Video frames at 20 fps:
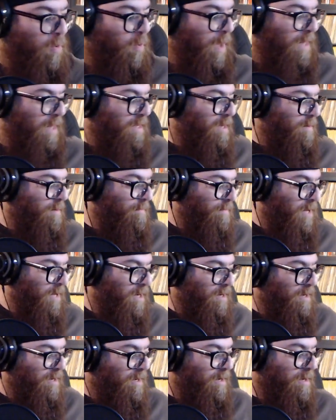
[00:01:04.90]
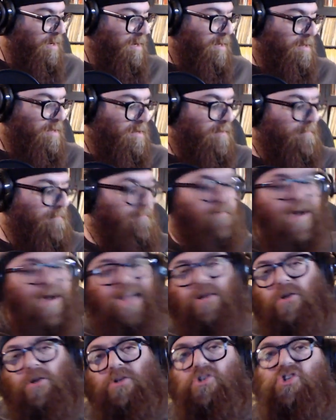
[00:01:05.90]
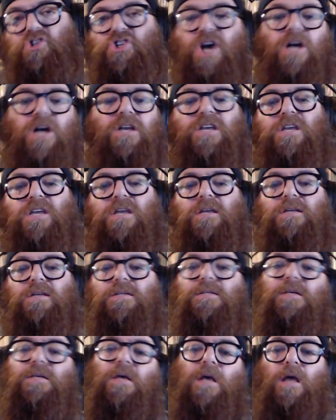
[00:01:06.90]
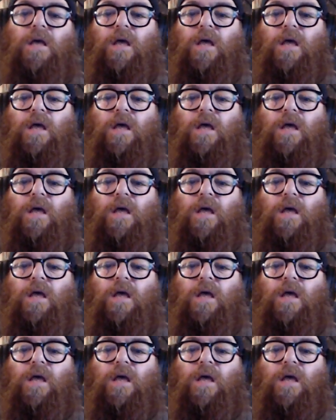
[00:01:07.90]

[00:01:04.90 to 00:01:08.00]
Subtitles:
Welcome to Vinyl Junkies.